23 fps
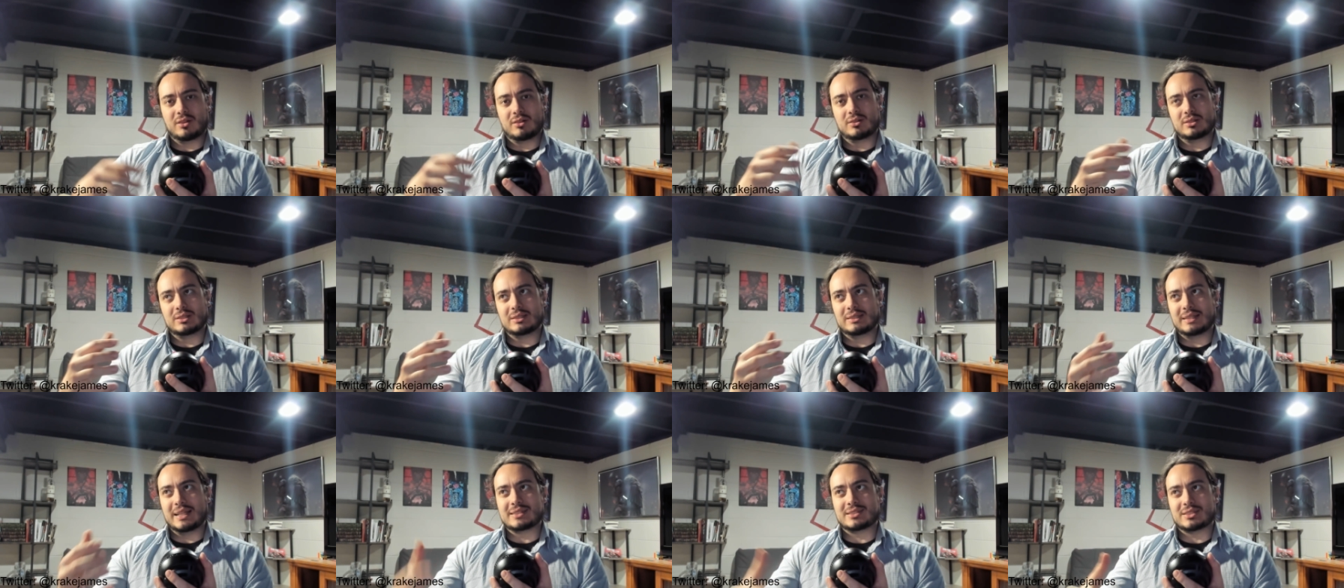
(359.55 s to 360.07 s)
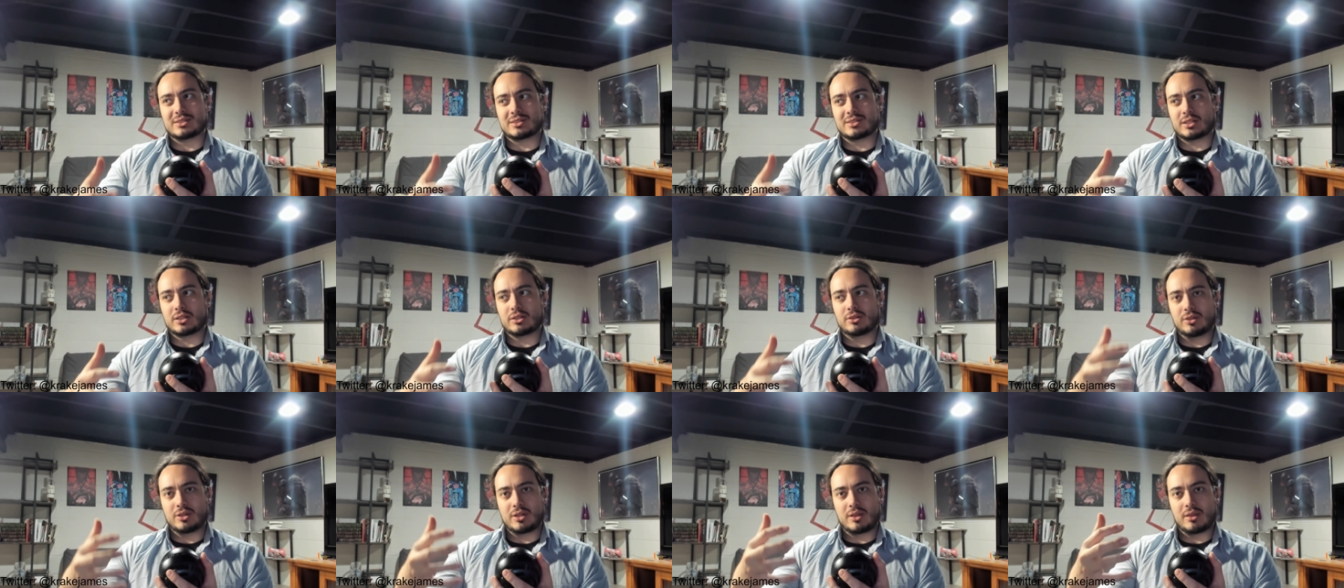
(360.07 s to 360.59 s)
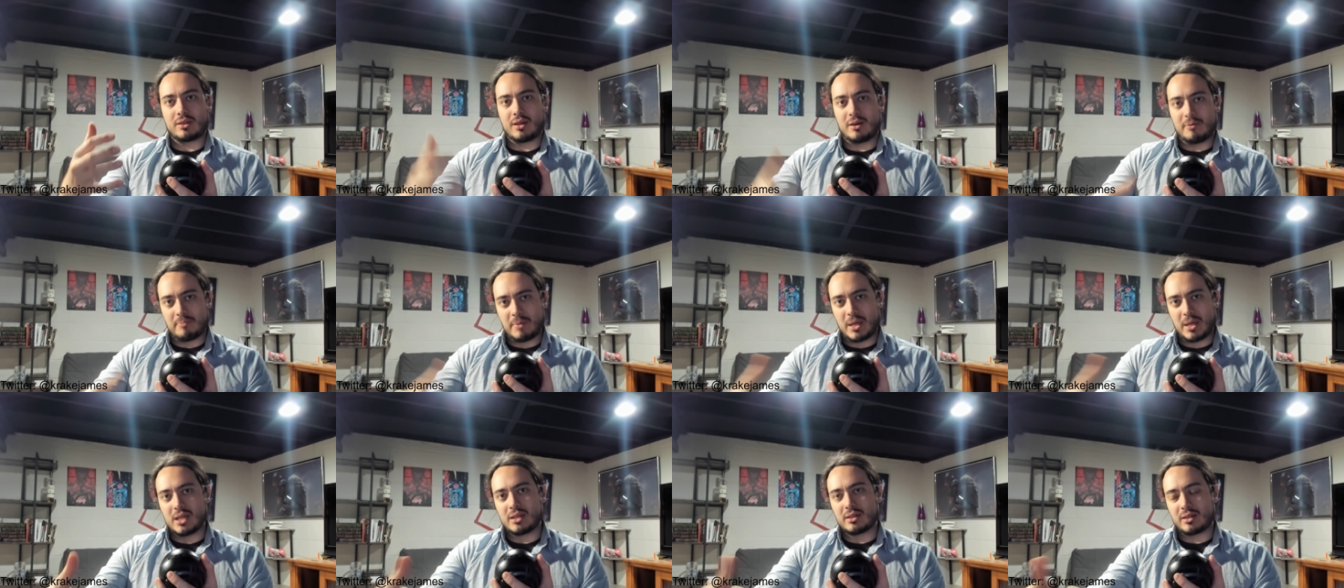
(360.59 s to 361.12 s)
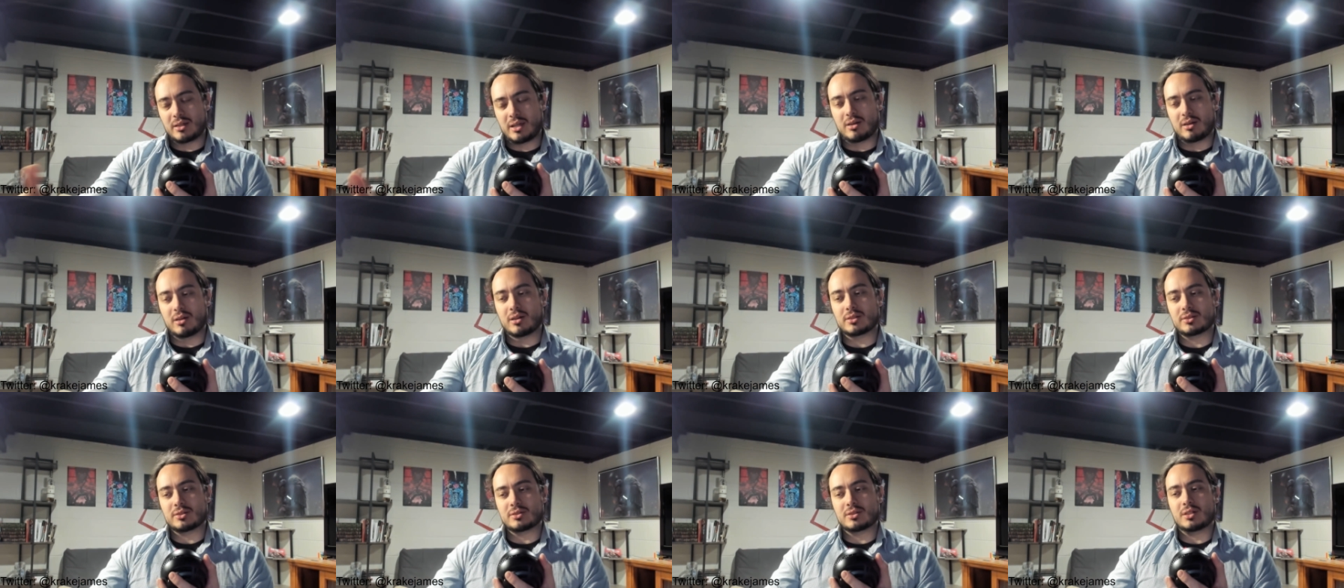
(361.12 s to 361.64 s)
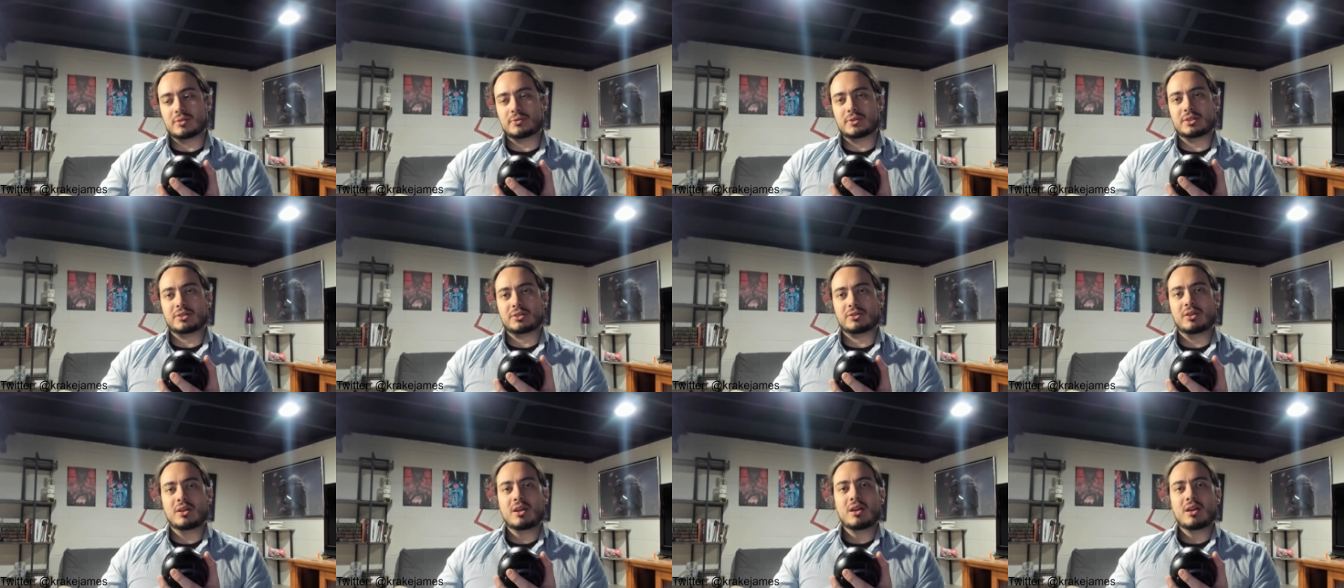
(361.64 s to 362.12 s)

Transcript: necessarily the main character of it.